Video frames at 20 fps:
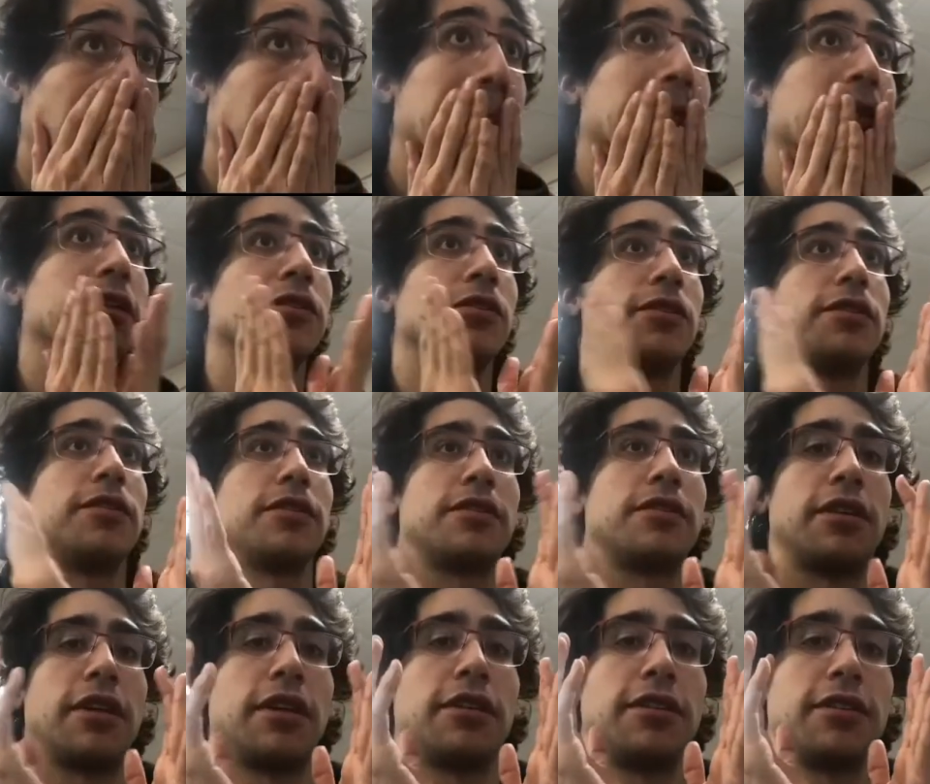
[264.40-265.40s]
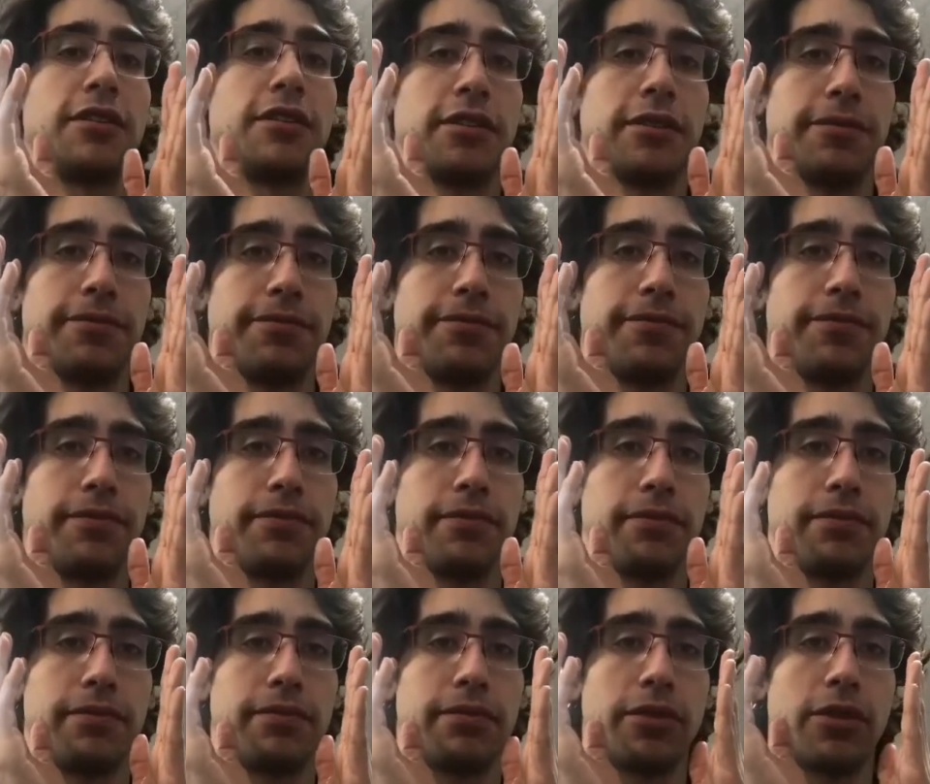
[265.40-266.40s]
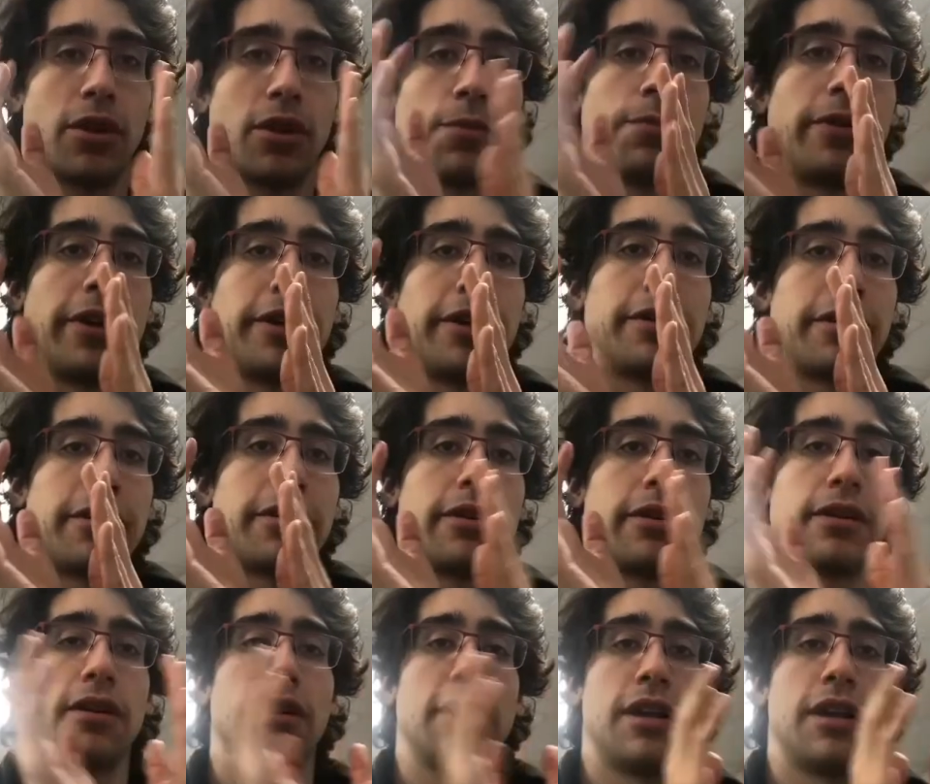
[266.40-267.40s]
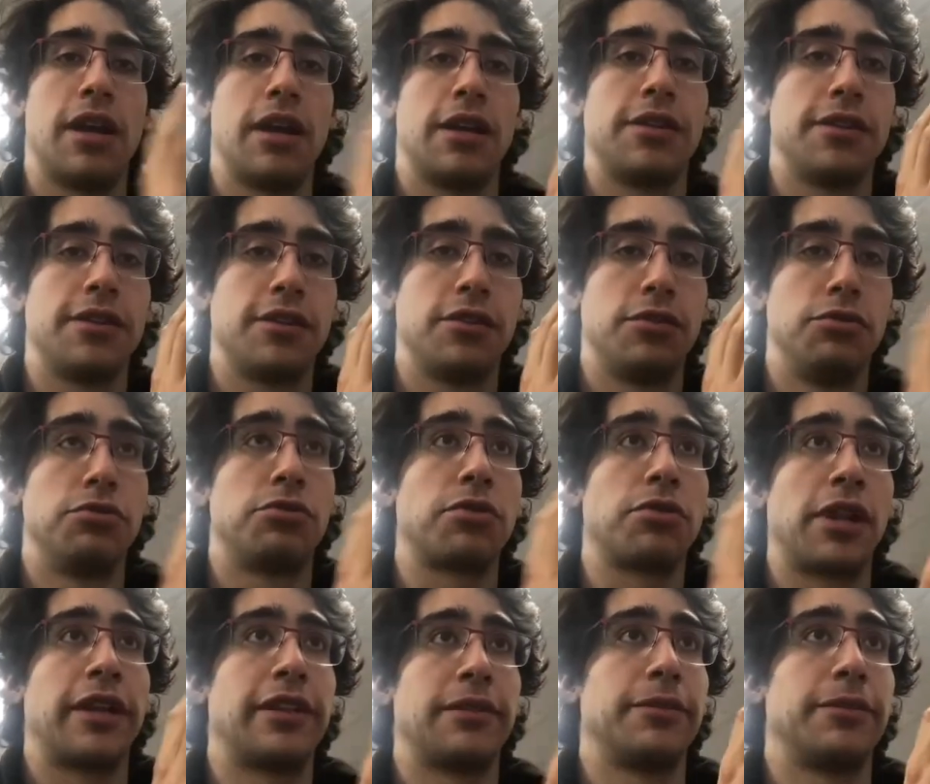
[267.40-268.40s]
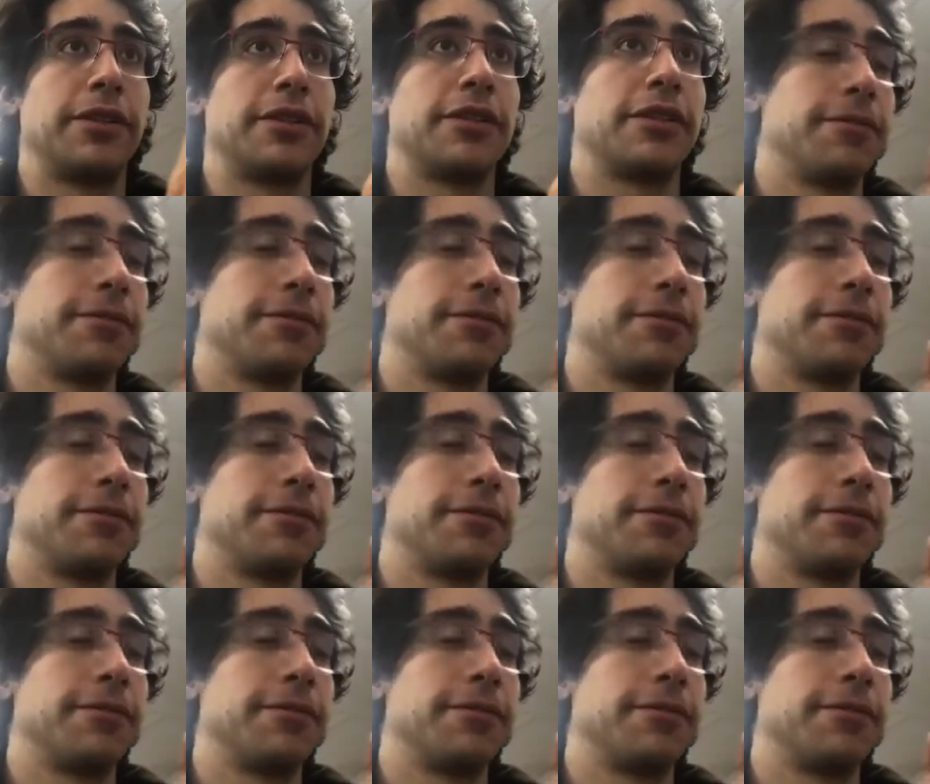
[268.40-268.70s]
So it's operator and neutral element.